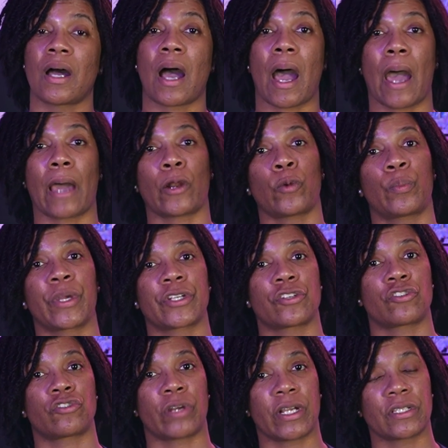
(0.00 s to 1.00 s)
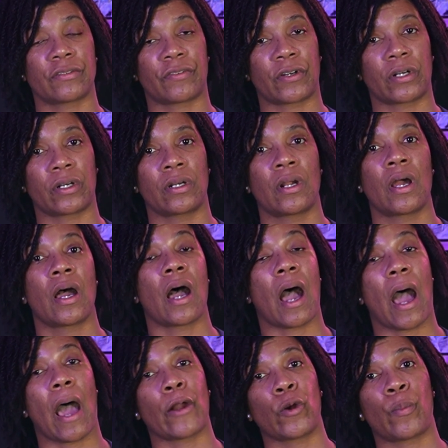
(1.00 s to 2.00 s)
auto picture transfer,
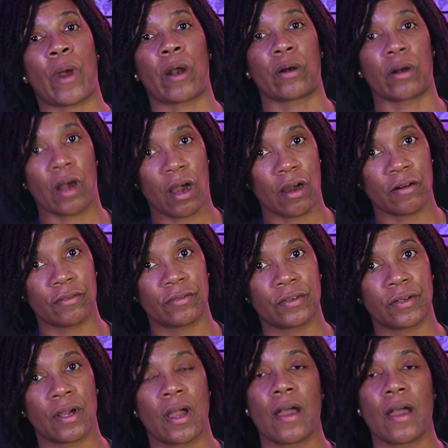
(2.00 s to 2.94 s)
auto power off,